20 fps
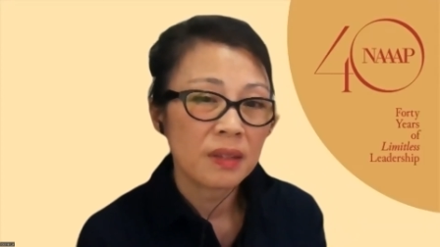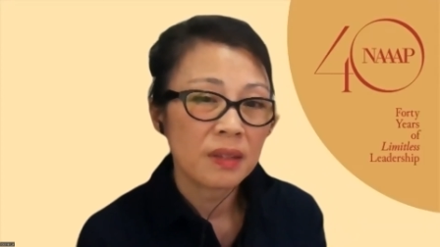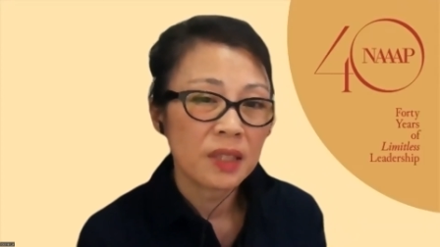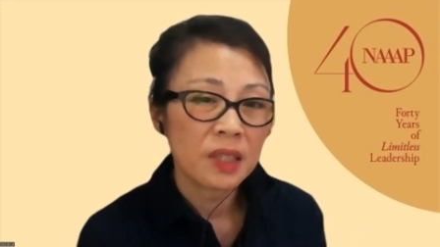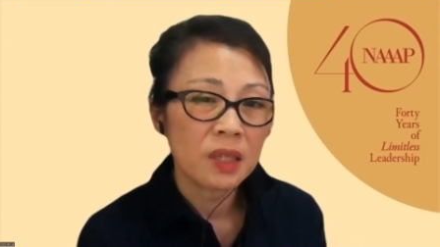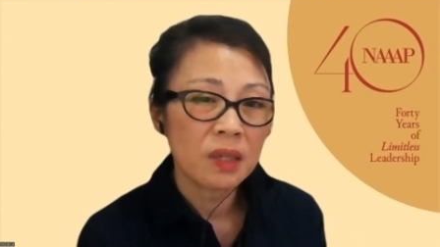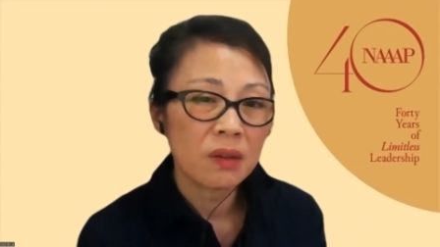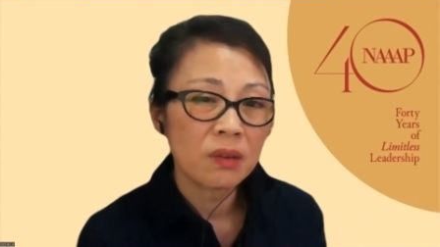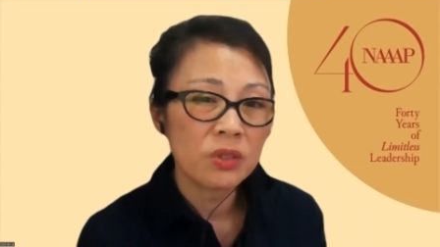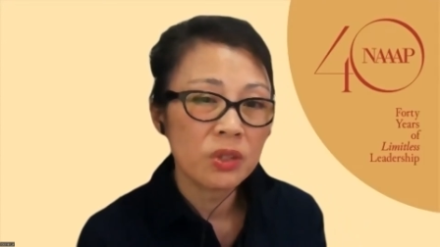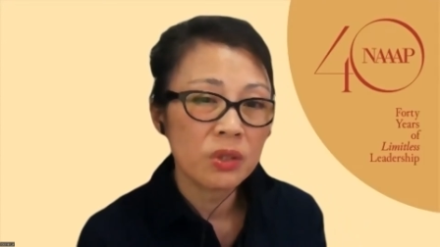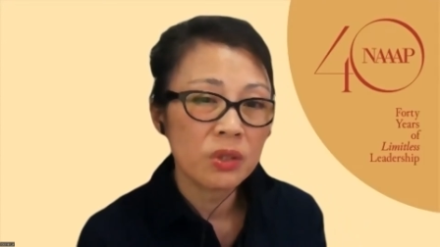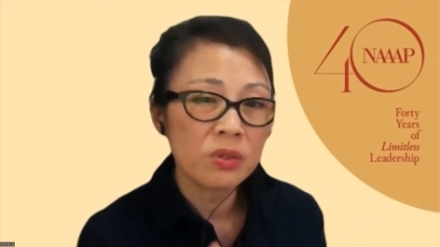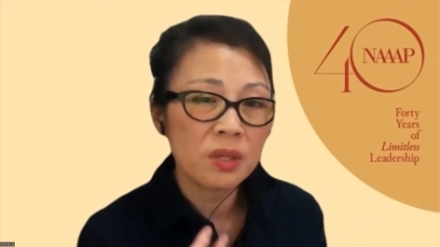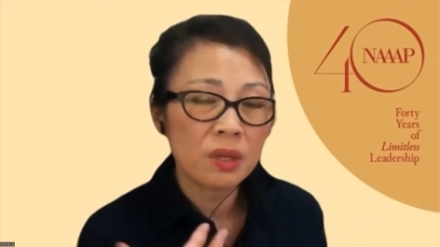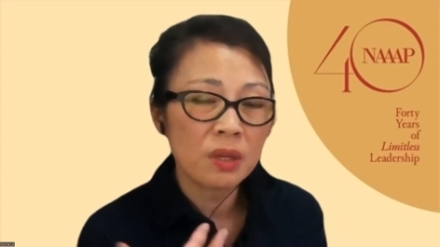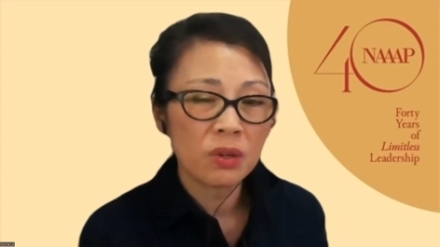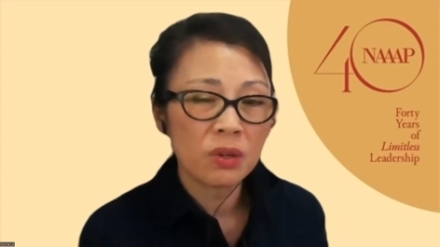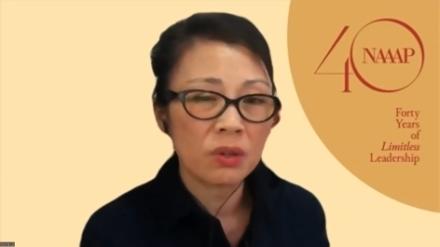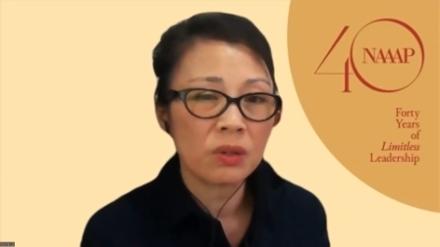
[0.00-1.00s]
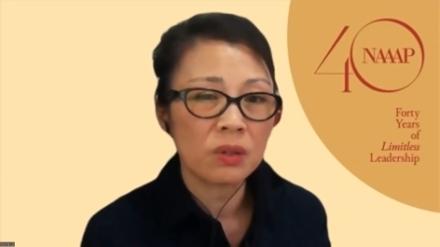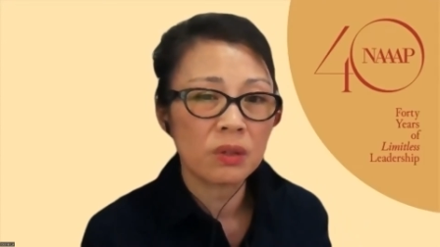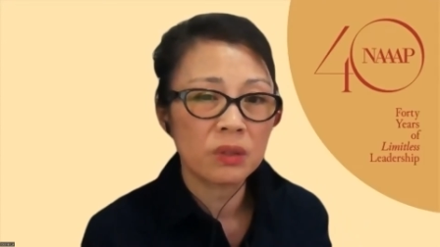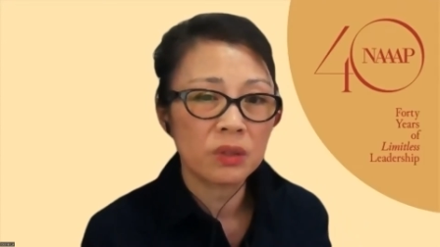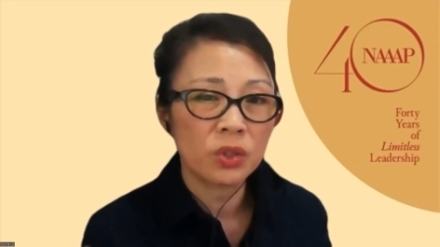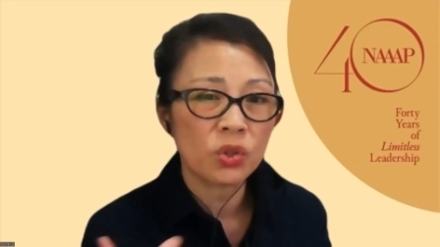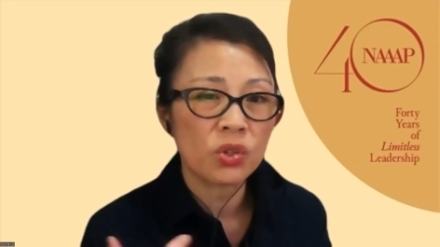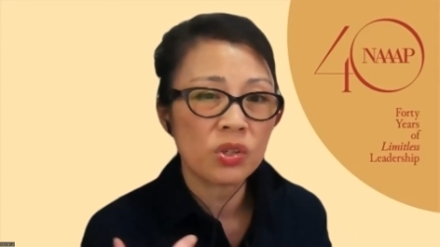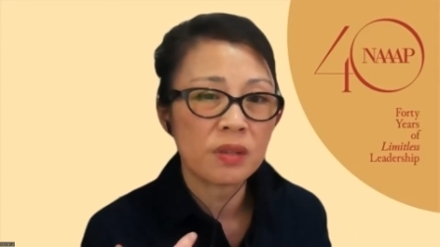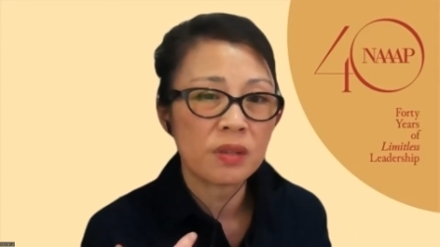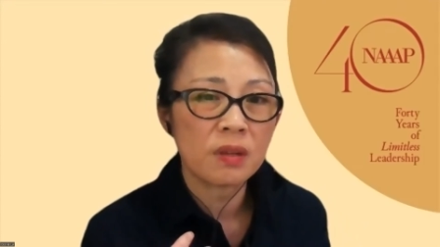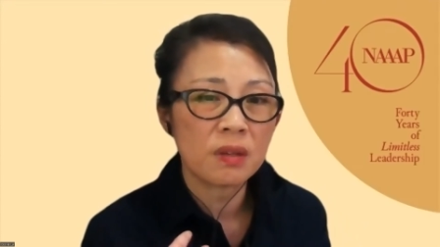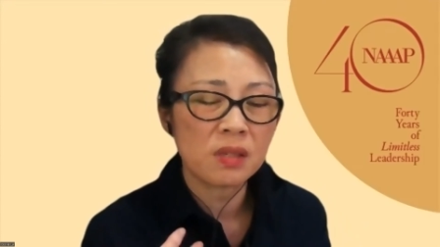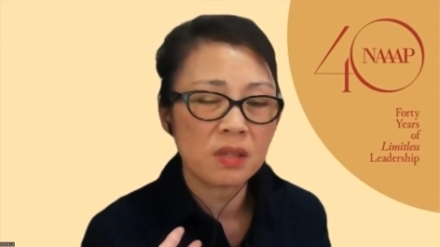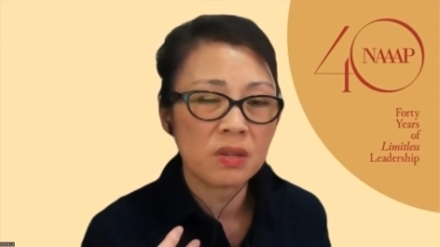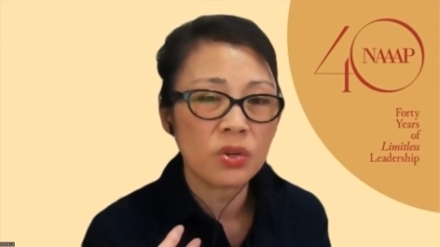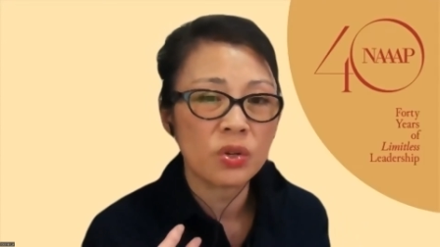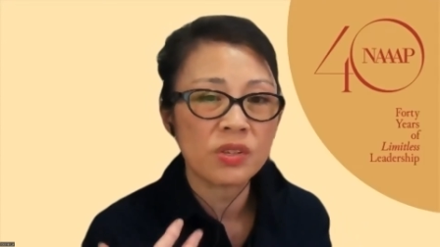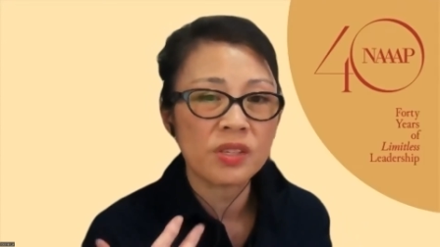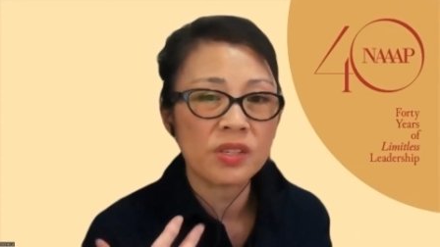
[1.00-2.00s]
Using
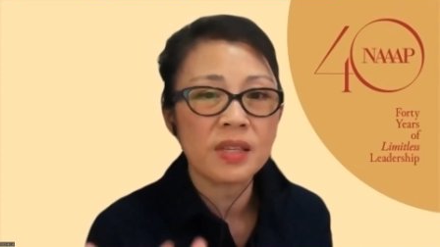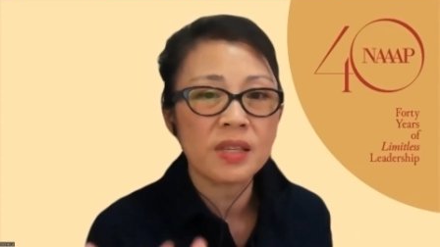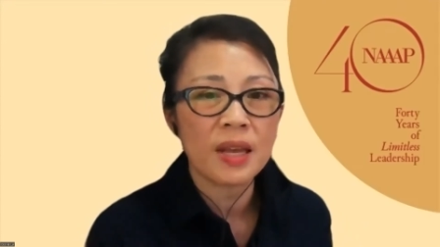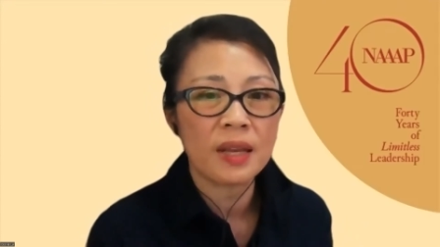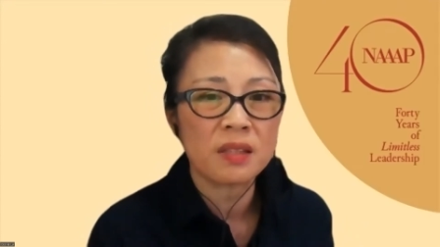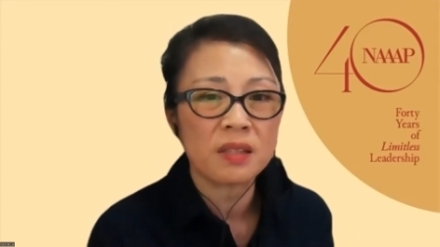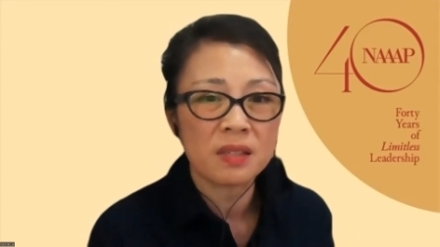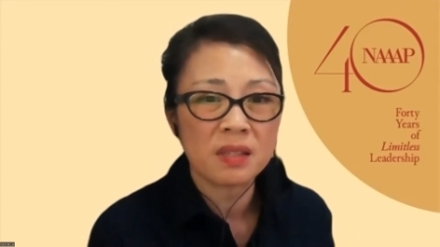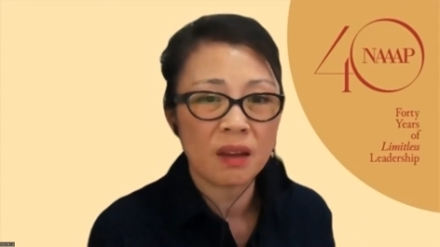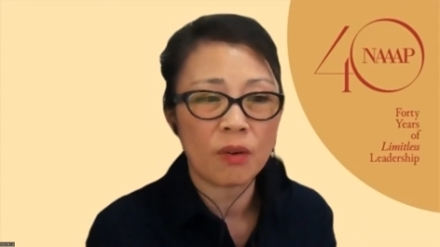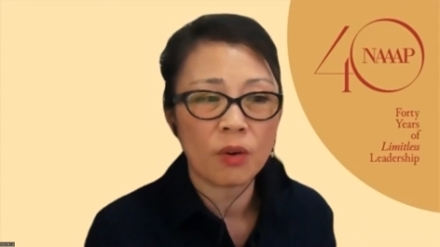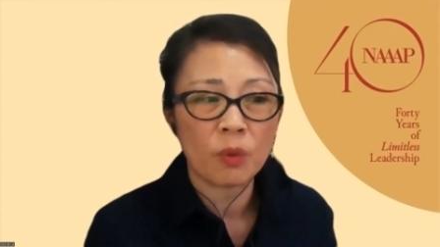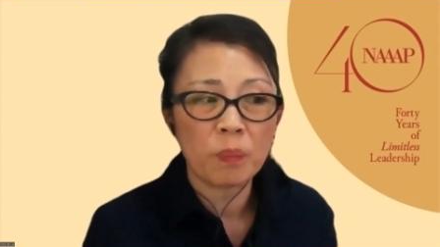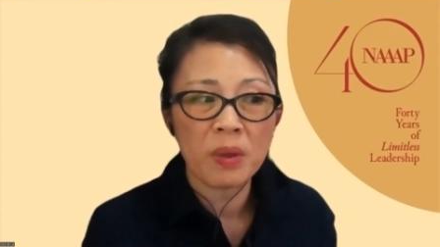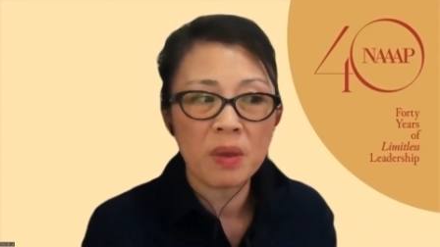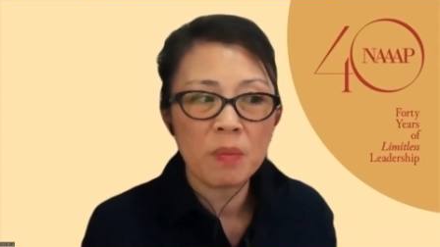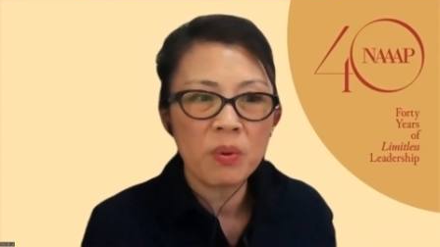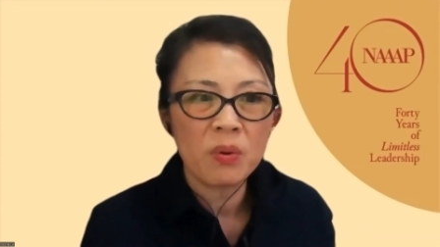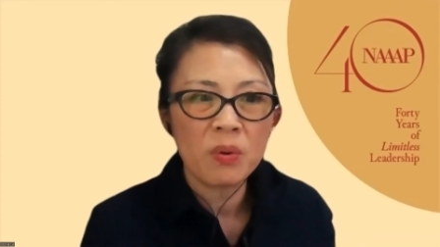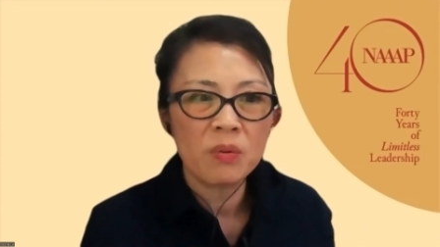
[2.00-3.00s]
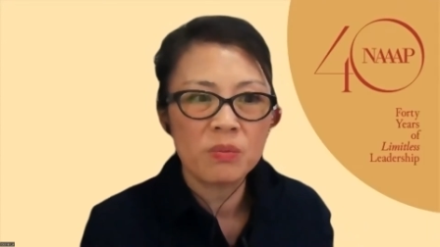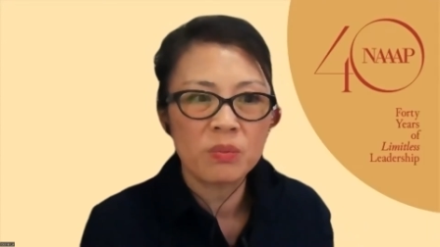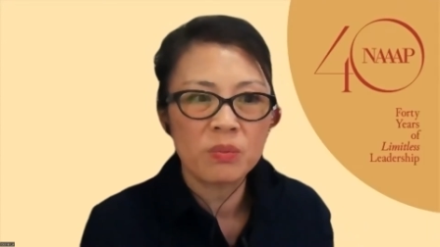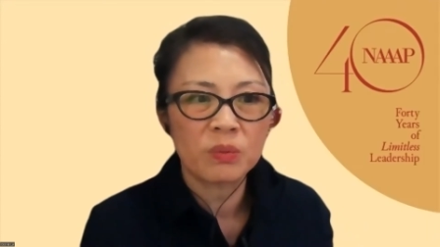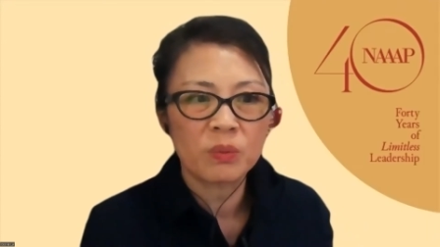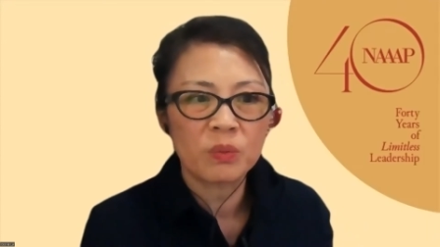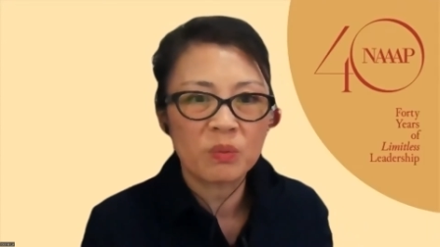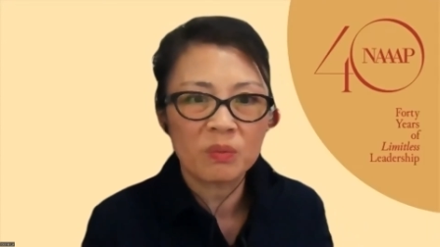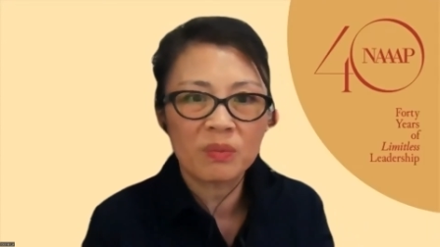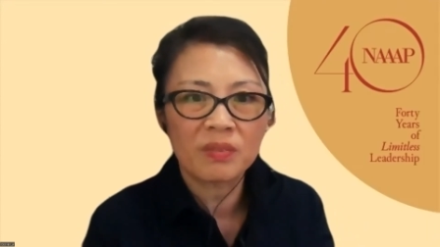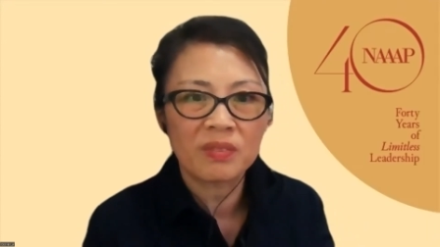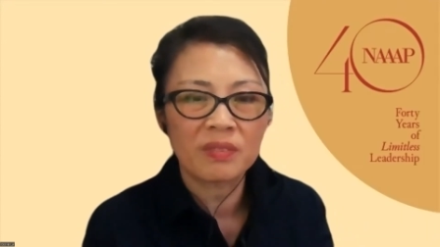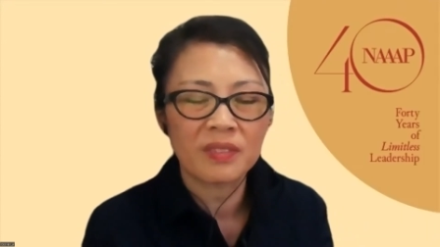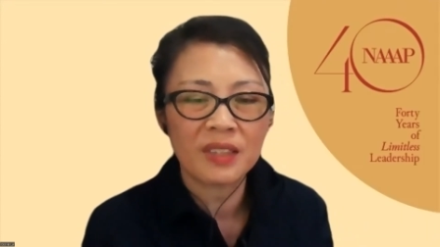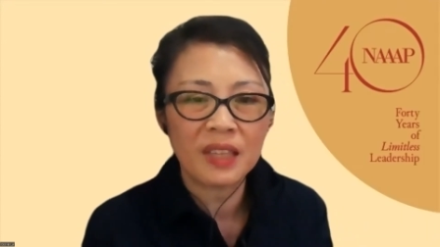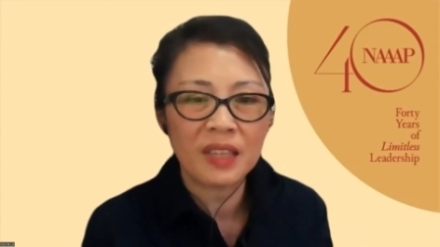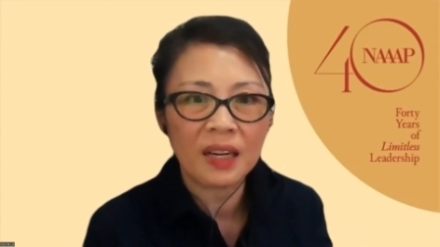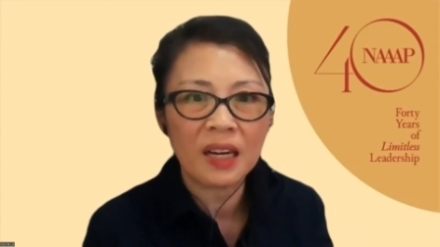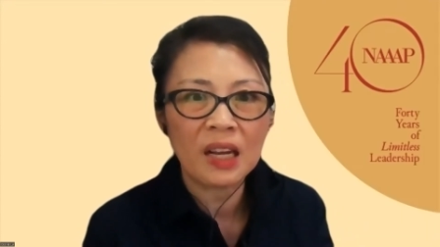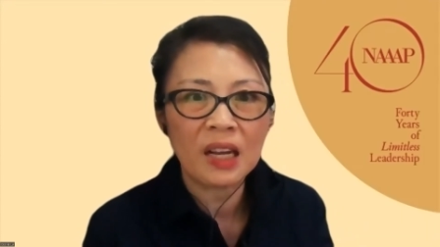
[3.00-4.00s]
your sense. Are people
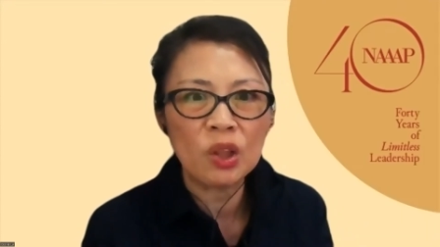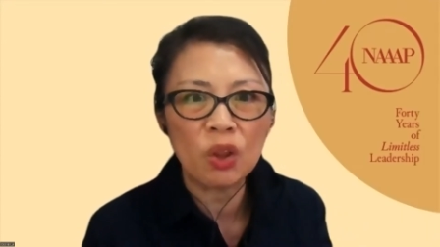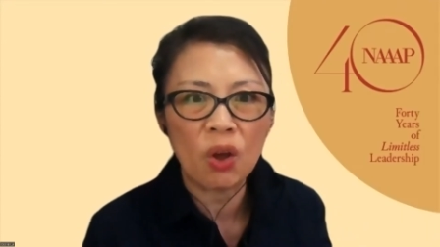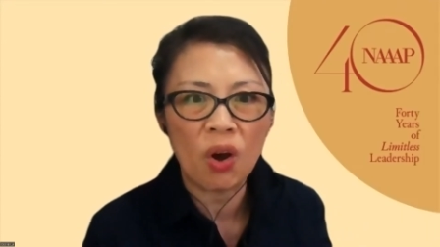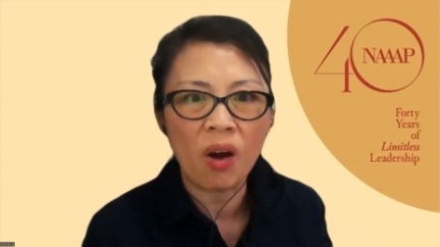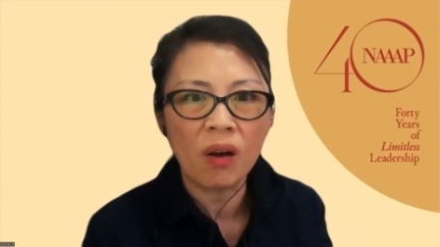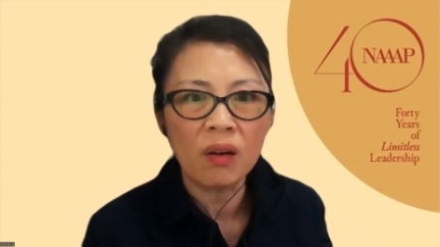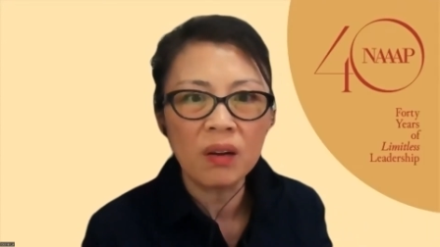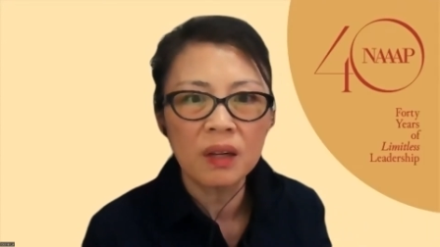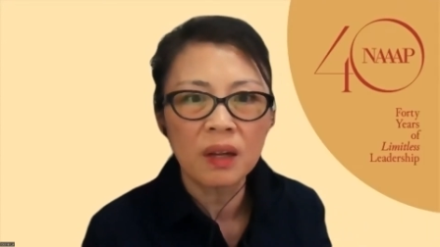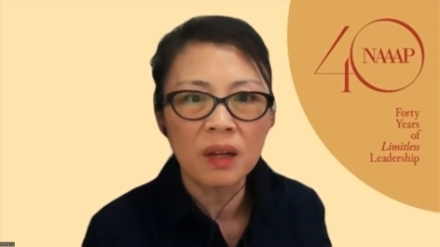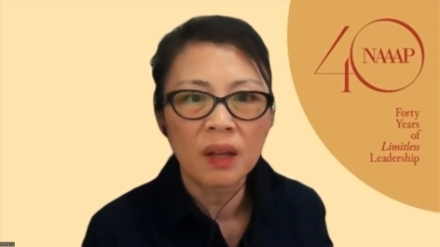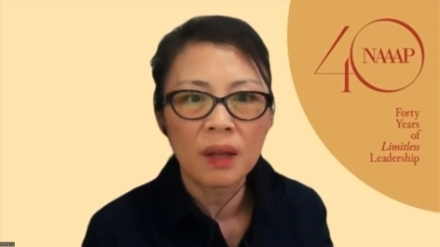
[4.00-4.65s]
getting along?